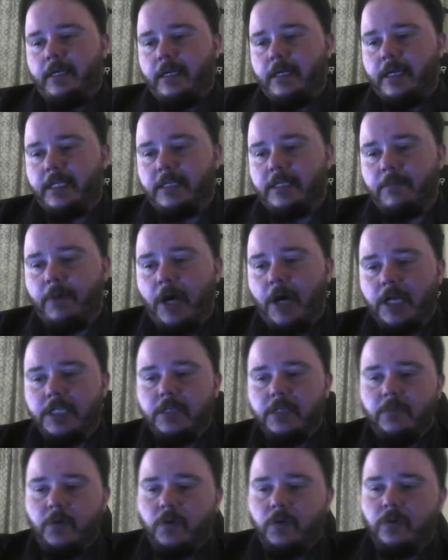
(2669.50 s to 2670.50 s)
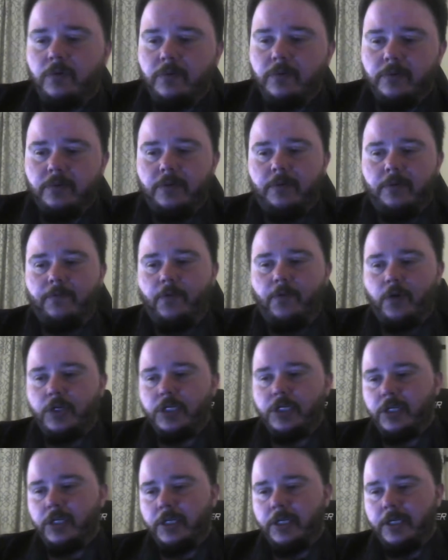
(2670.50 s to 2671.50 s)
it's impossible,
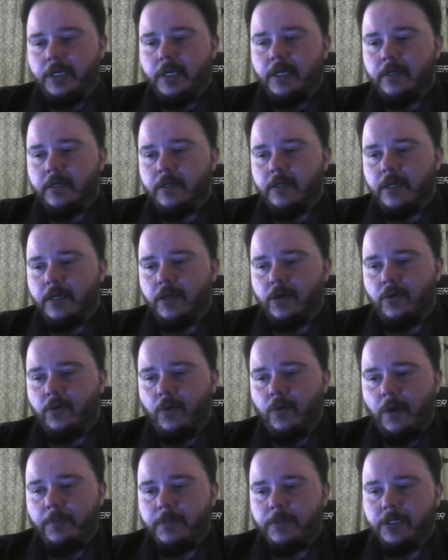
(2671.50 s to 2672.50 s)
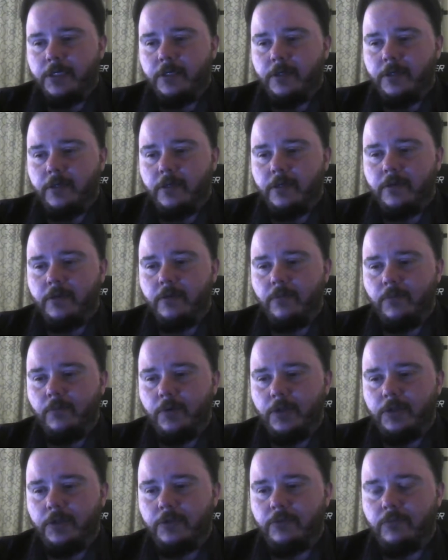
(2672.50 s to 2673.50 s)
unfortunately, and, and corruption
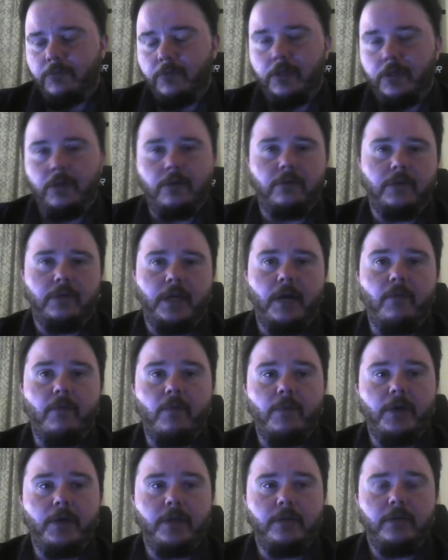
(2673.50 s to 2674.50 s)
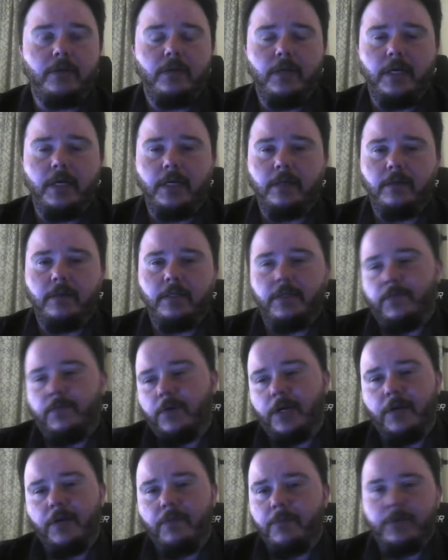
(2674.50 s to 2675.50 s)
with you know the government and
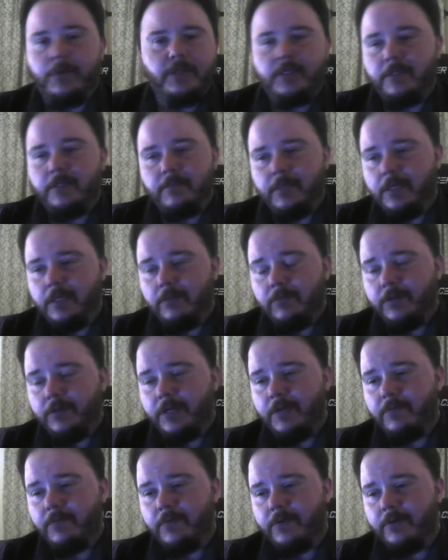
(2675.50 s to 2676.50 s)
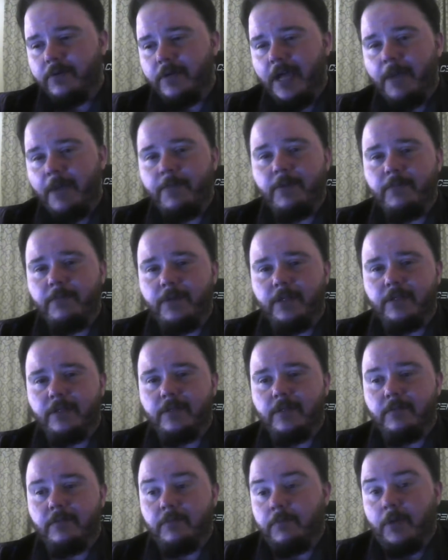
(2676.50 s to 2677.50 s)
different governments. It, it would never happen, but it,
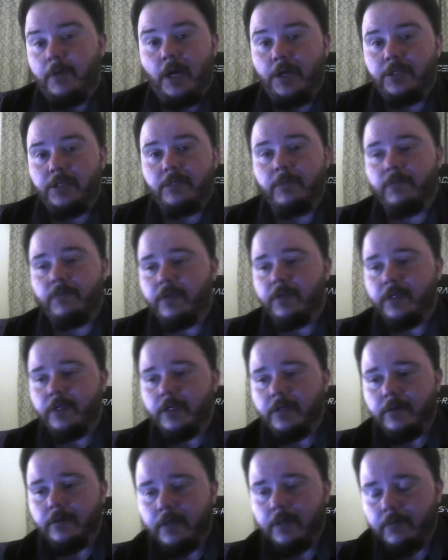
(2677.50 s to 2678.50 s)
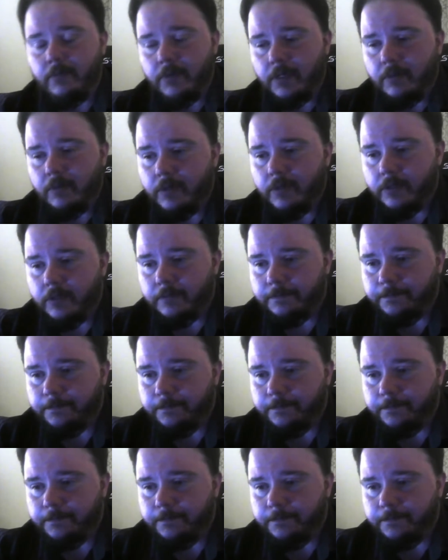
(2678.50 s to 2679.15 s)
it would be awesome if it did. It really would.